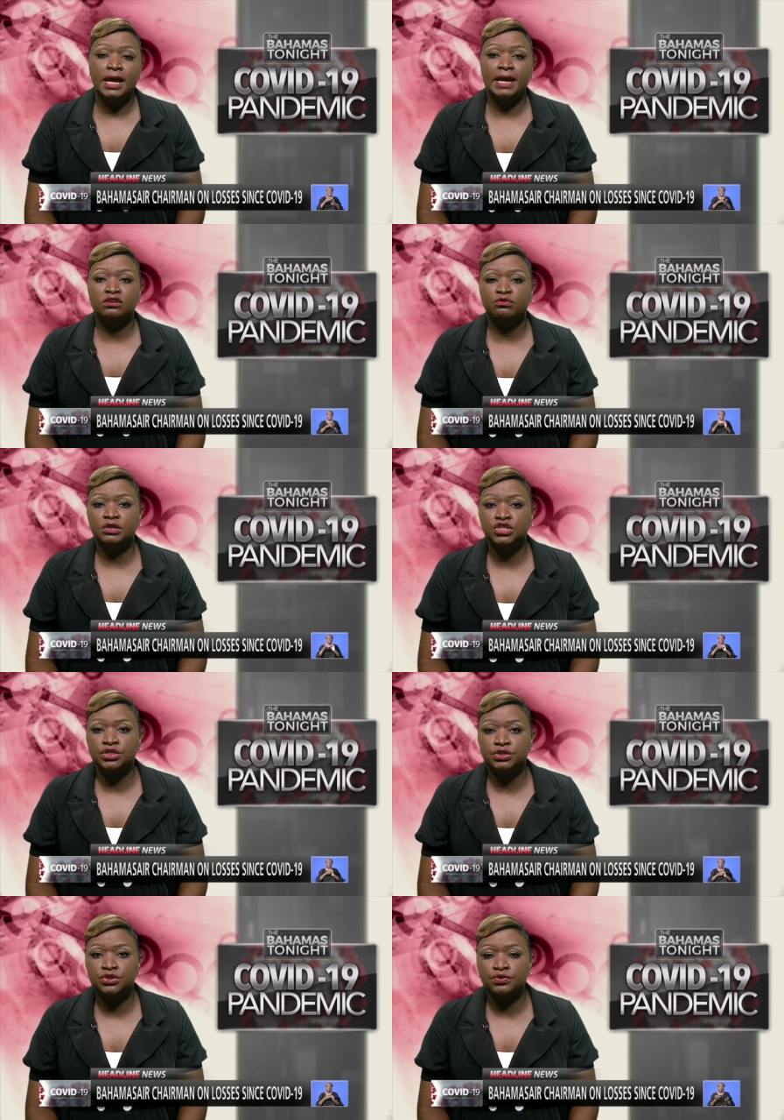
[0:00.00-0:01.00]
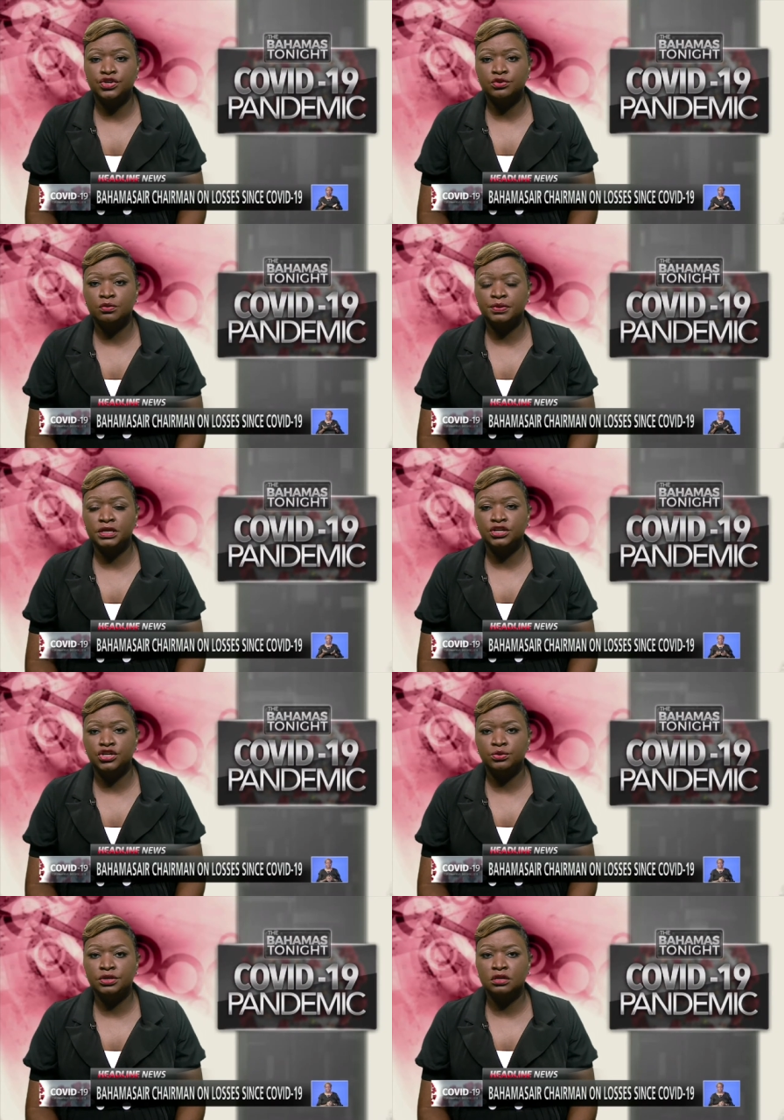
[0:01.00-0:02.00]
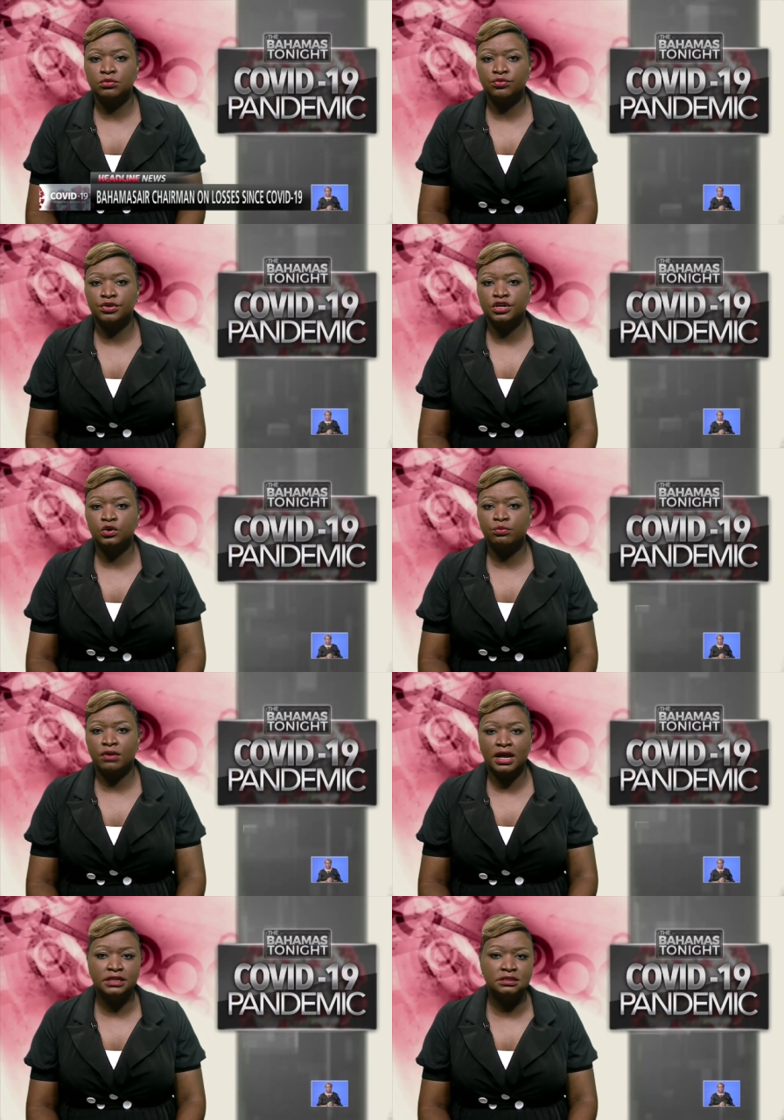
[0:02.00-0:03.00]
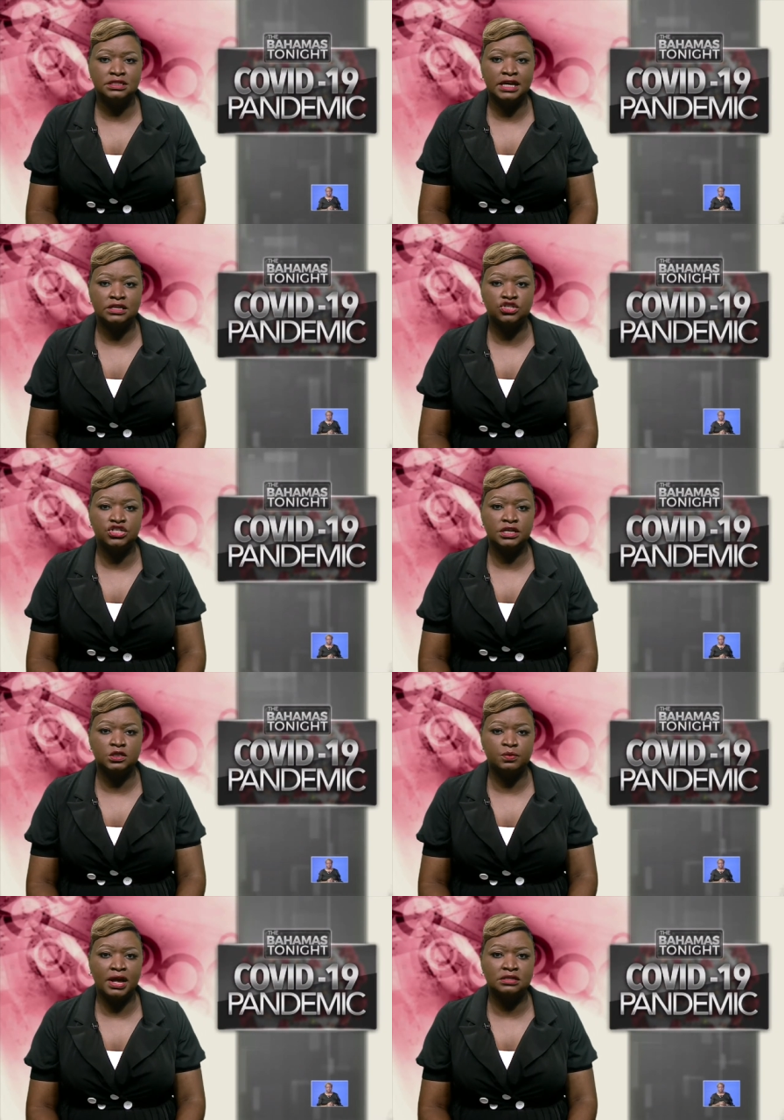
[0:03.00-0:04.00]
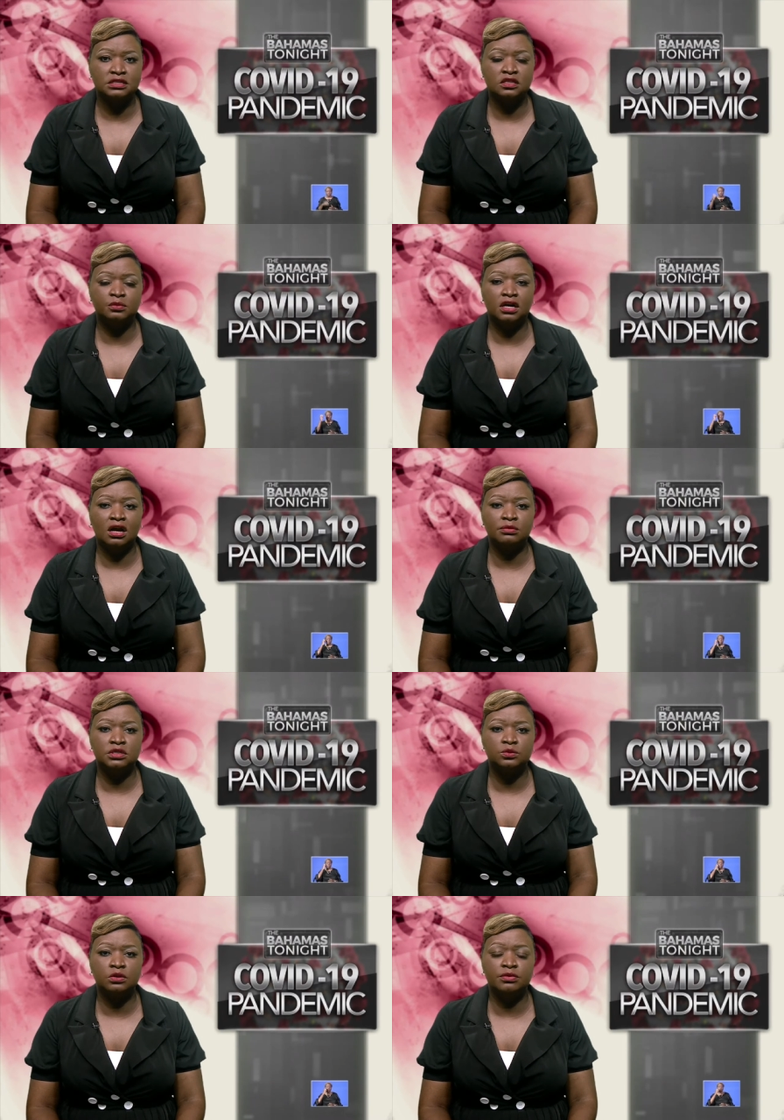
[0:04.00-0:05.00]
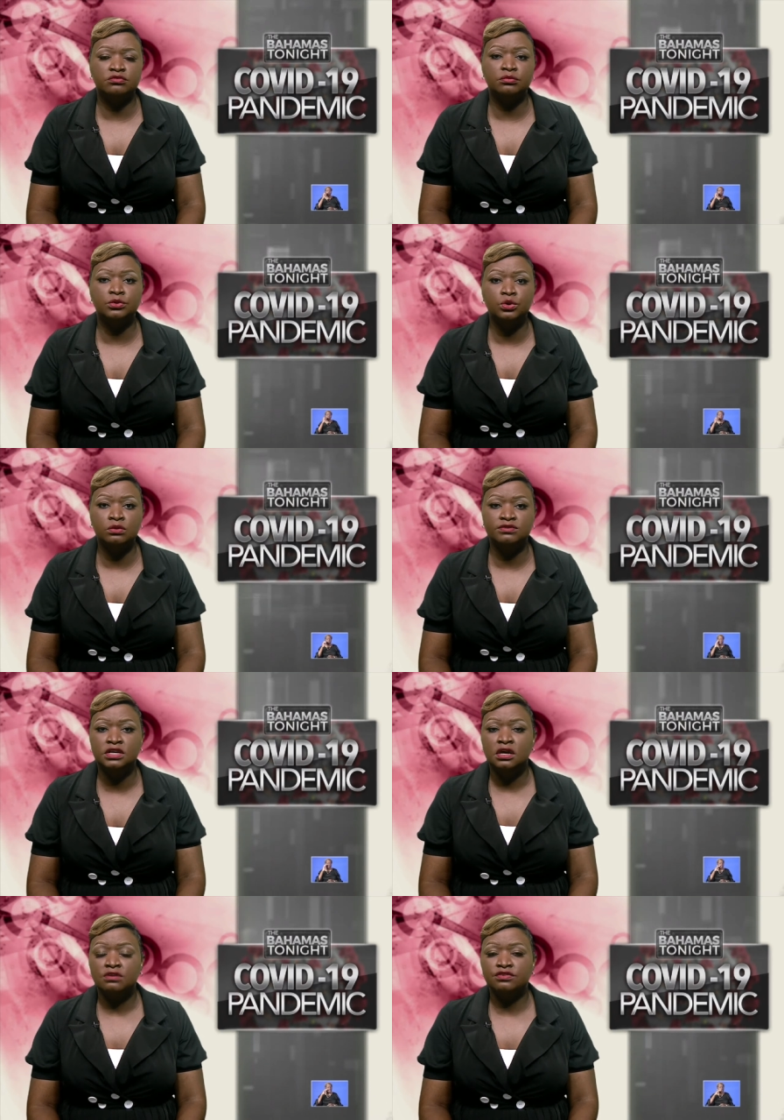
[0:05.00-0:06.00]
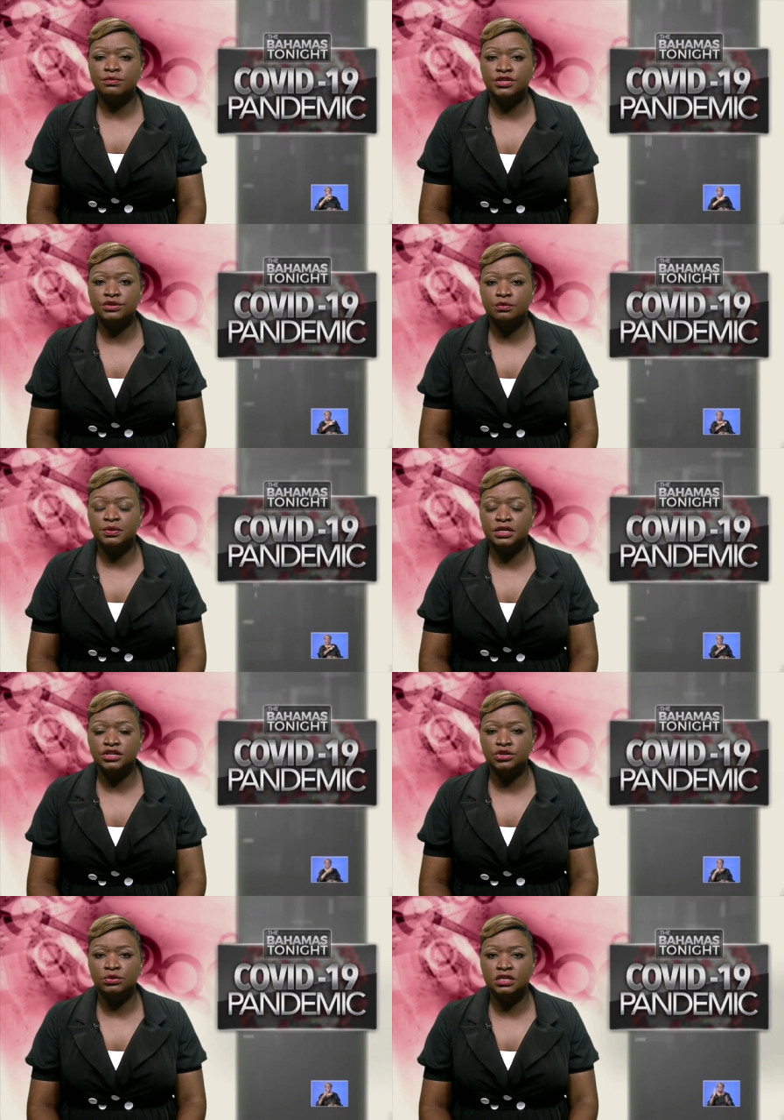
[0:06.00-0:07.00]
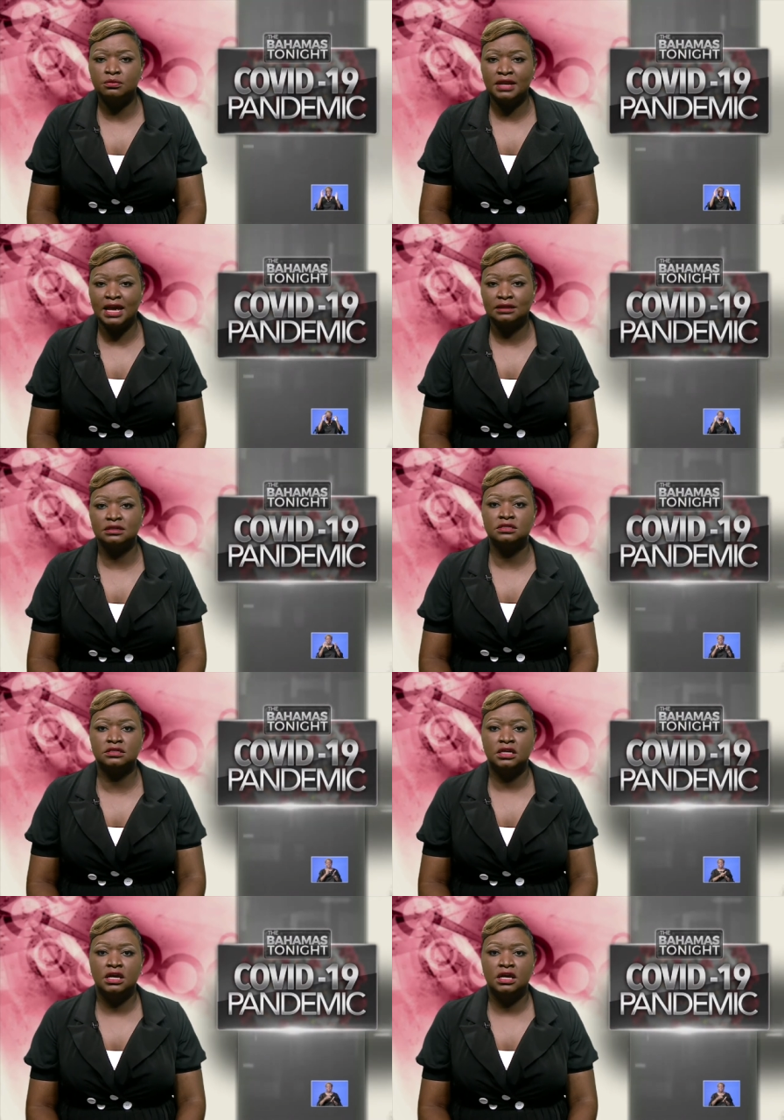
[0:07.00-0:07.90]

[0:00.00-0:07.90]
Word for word: Head of mission to the European Union, Maria O'Brien, says she expects that the Bahamas will be removed from the European Union blacklist.